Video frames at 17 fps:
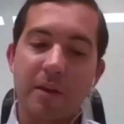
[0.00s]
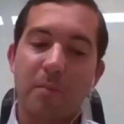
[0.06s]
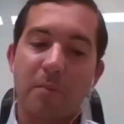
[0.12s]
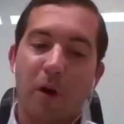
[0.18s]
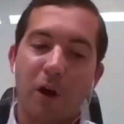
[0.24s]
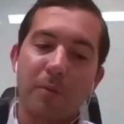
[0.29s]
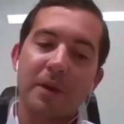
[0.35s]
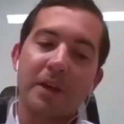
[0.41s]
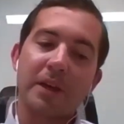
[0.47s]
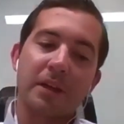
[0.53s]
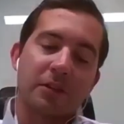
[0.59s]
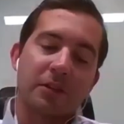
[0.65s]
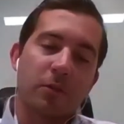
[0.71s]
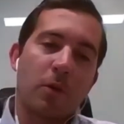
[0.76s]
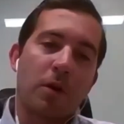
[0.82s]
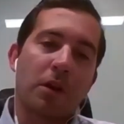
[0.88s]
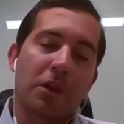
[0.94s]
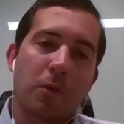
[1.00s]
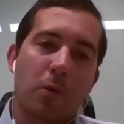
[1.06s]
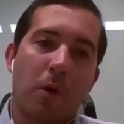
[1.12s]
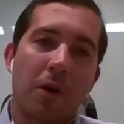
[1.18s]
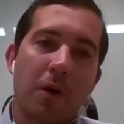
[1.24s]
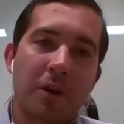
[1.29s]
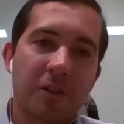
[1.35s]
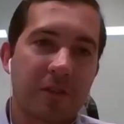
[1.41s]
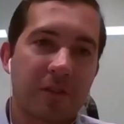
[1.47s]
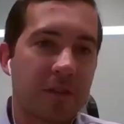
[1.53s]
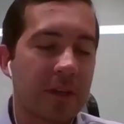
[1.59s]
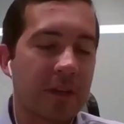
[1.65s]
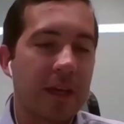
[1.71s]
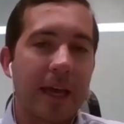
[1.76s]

the Permian is one of the worst.